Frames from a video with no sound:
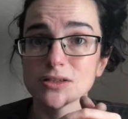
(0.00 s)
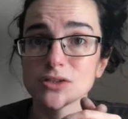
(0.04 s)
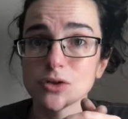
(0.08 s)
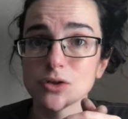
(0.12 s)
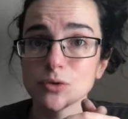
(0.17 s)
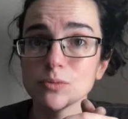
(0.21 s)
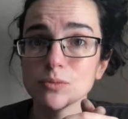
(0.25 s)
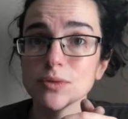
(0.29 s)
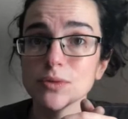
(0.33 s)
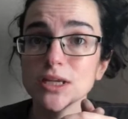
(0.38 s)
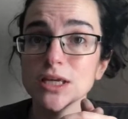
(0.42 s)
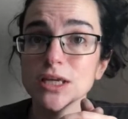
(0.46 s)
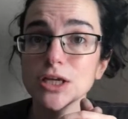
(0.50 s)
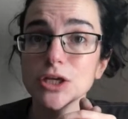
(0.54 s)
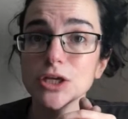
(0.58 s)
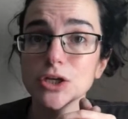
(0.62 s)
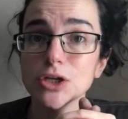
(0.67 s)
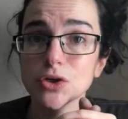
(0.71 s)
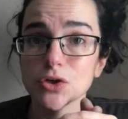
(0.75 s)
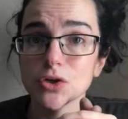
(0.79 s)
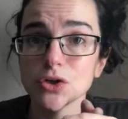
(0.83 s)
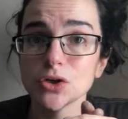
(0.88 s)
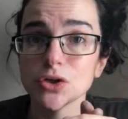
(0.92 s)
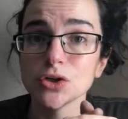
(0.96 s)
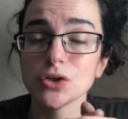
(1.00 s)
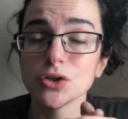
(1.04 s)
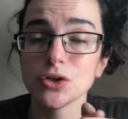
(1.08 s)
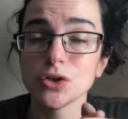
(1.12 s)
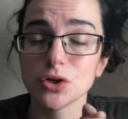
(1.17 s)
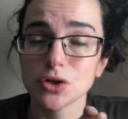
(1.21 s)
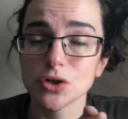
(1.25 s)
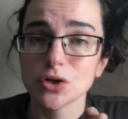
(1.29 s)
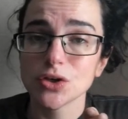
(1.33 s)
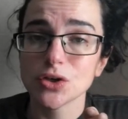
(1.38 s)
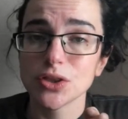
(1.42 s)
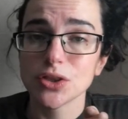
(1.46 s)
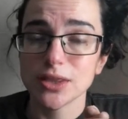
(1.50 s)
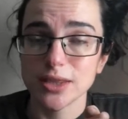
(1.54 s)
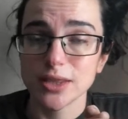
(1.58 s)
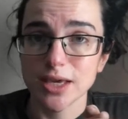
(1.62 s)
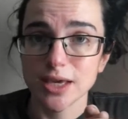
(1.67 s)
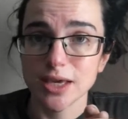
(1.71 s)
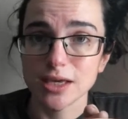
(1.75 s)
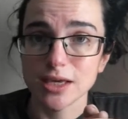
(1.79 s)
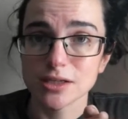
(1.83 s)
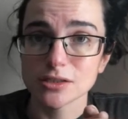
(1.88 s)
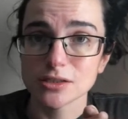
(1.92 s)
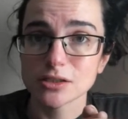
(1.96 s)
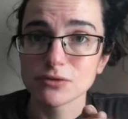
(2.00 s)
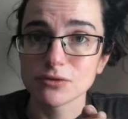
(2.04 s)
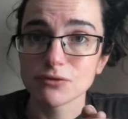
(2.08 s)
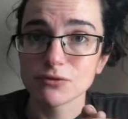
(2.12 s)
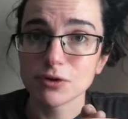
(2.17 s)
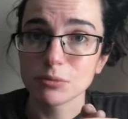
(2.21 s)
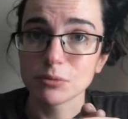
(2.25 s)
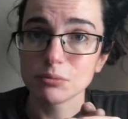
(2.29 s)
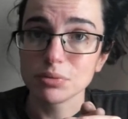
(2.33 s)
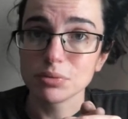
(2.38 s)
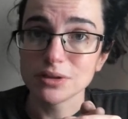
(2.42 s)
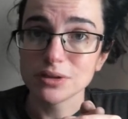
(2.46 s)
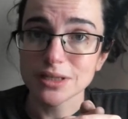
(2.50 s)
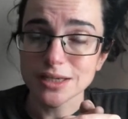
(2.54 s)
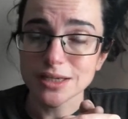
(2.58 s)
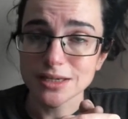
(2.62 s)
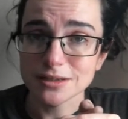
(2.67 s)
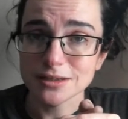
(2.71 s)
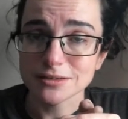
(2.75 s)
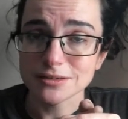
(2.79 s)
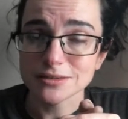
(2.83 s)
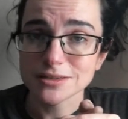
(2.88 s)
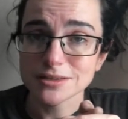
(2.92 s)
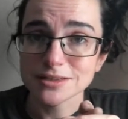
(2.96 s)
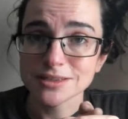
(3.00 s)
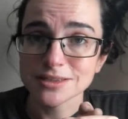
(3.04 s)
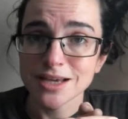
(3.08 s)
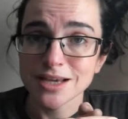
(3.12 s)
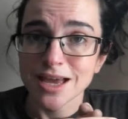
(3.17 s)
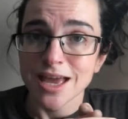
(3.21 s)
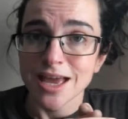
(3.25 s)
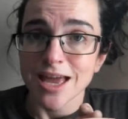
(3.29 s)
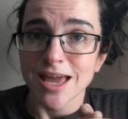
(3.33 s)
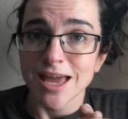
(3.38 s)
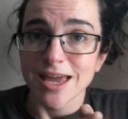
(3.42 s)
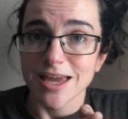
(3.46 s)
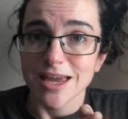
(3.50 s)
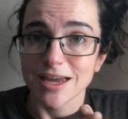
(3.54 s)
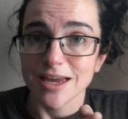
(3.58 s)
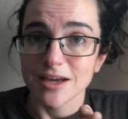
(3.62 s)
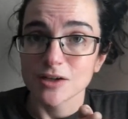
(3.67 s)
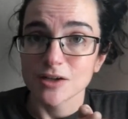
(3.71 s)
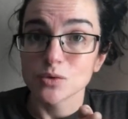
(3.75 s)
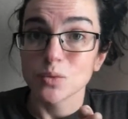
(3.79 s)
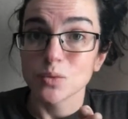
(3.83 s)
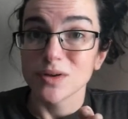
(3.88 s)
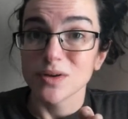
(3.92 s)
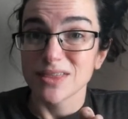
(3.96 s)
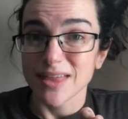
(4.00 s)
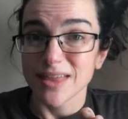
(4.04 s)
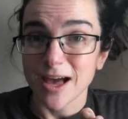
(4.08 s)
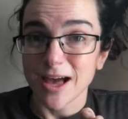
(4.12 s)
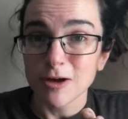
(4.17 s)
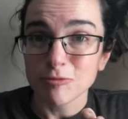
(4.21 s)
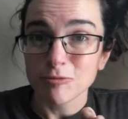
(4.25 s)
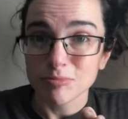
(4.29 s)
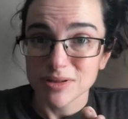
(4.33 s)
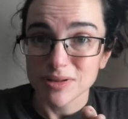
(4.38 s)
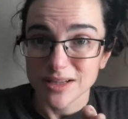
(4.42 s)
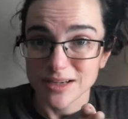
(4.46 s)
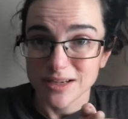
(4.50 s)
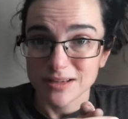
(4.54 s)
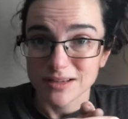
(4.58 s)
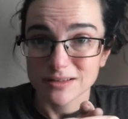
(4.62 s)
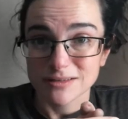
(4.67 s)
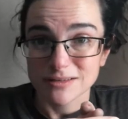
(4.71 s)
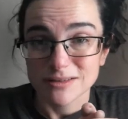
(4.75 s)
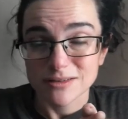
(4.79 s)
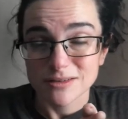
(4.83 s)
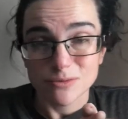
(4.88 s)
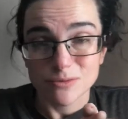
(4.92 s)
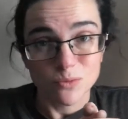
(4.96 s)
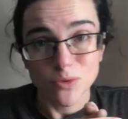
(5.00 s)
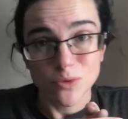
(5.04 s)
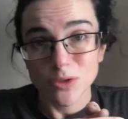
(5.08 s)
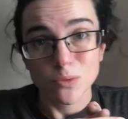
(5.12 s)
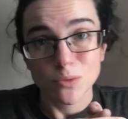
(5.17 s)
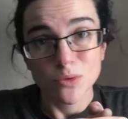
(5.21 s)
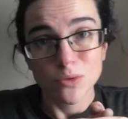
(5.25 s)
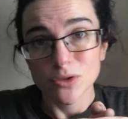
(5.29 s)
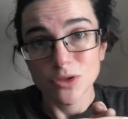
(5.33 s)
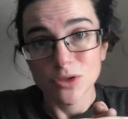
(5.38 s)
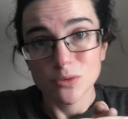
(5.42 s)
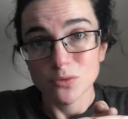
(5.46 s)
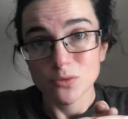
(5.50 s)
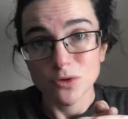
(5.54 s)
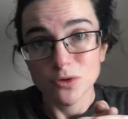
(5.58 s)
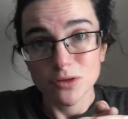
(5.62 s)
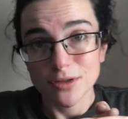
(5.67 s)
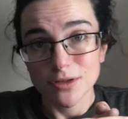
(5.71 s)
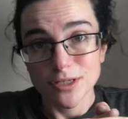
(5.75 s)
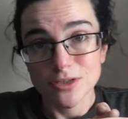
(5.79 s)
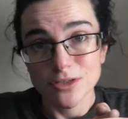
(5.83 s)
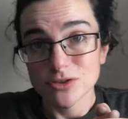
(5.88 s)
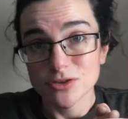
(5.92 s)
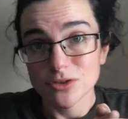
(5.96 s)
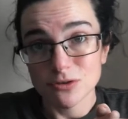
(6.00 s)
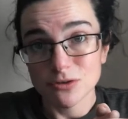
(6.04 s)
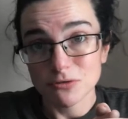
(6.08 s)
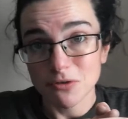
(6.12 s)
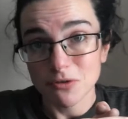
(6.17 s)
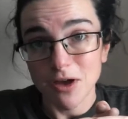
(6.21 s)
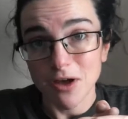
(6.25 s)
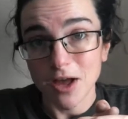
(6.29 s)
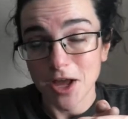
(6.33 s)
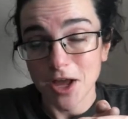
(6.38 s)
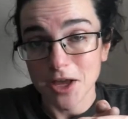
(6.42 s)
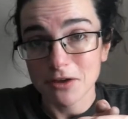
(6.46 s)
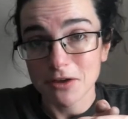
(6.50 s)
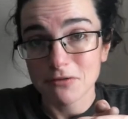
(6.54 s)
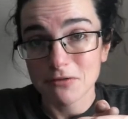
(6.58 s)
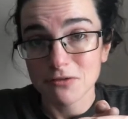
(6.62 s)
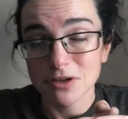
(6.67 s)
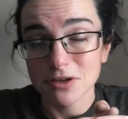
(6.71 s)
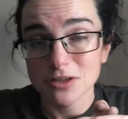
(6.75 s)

many good things from plants, and without plants we wouldn't really survive.